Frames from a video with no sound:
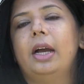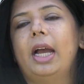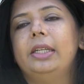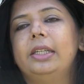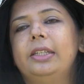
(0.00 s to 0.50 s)

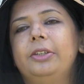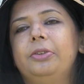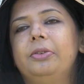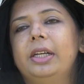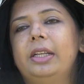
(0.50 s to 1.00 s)
I
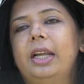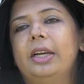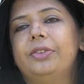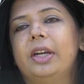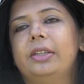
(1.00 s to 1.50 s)
didn't
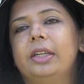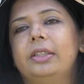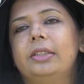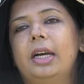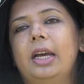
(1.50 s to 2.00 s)
realize at
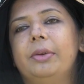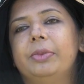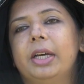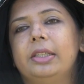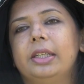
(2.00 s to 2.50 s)
that
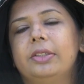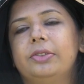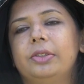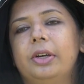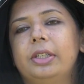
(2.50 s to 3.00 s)
time that
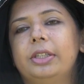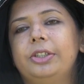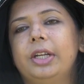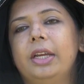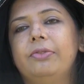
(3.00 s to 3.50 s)
it's not a
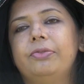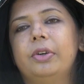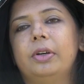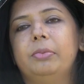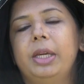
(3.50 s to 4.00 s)
shame
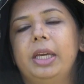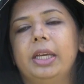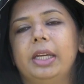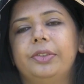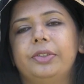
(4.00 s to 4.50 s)
for
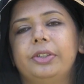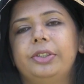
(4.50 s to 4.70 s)
me, it's a